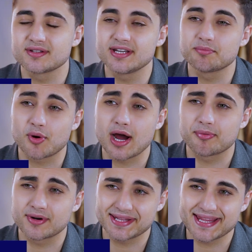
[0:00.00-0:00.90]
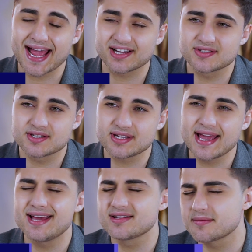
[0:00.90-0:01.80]
the property taxes
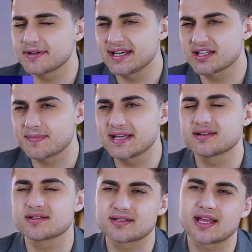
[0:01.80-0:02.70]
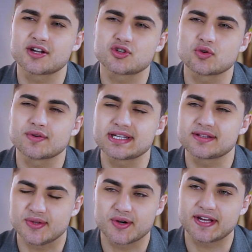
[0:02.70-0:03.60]
and some of the expenses attached to it
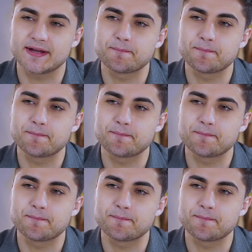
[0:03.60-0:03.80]
in Turkey.